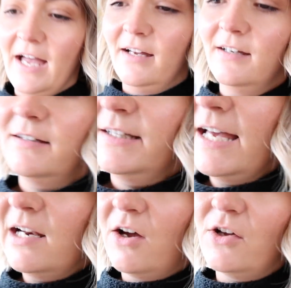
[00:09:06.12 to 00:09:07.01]
Yeah,
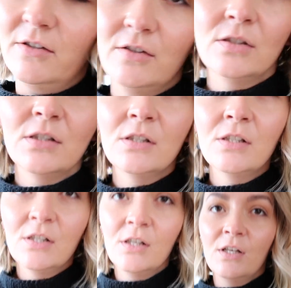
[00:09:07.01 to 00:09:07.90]
kettle on.
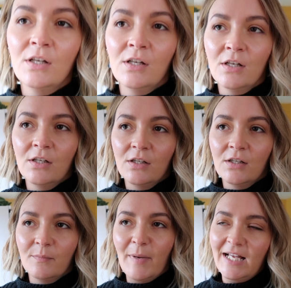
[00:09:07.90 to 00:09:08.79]

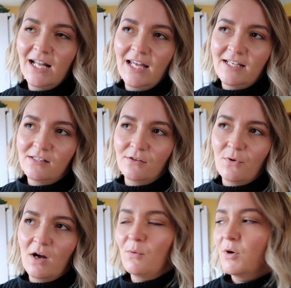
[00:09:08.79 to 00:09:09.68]
Make a list of
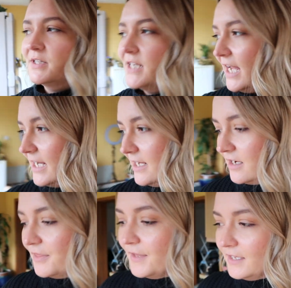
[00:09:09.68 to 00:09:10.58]
what I want to take,
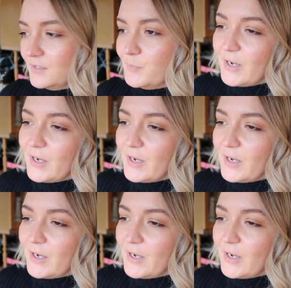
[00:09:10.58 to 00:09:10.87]
I think, to